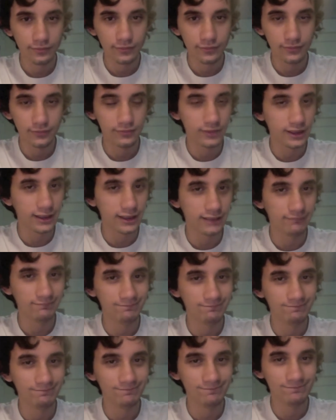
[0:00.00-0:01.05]
But
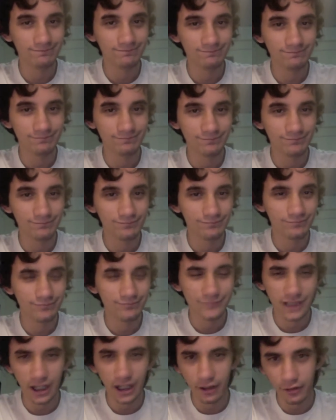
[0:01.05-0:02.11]

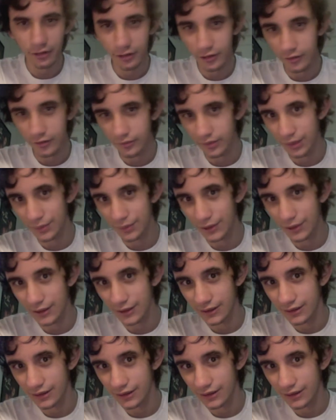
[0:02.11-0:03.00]
I don't know, maybe